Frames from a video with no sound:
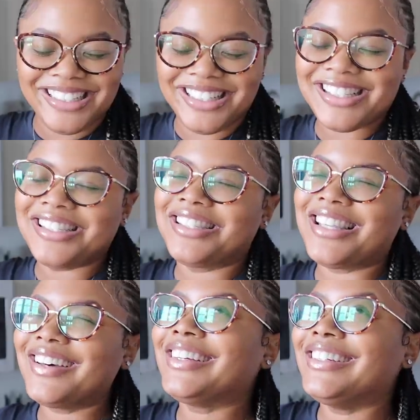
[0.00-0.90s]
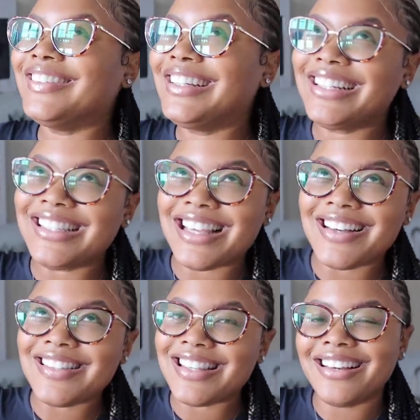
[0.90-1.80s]
gonna look so cute in it.
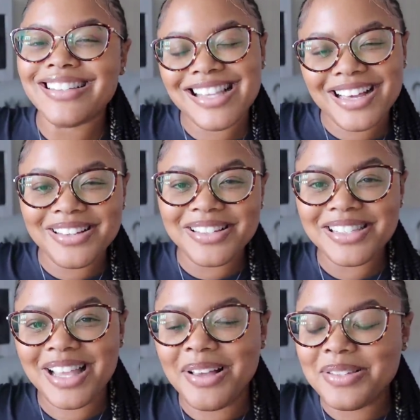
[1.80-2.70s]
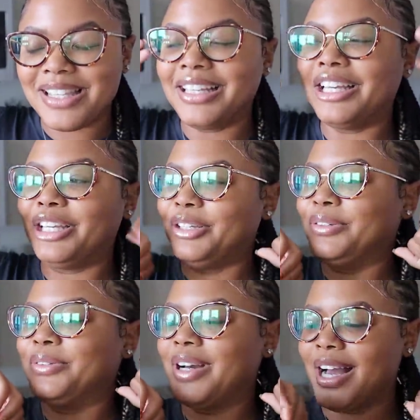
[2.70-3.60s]
So, so, so, so stinking
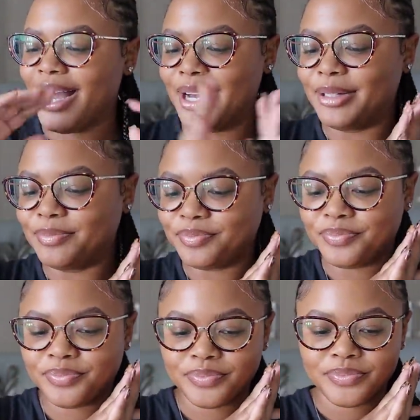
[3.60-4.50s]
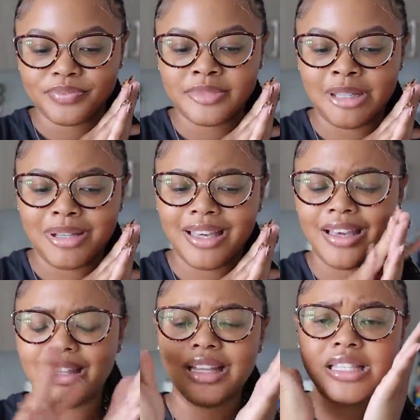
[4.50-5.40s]
cute. Um, but
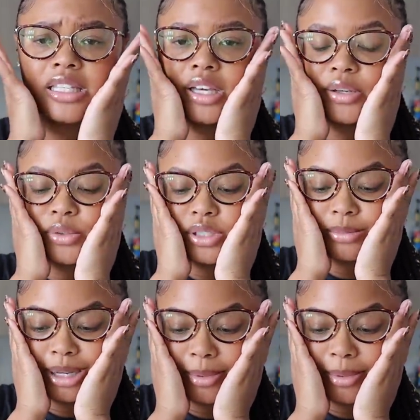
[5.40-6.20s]
yeah, let's go to my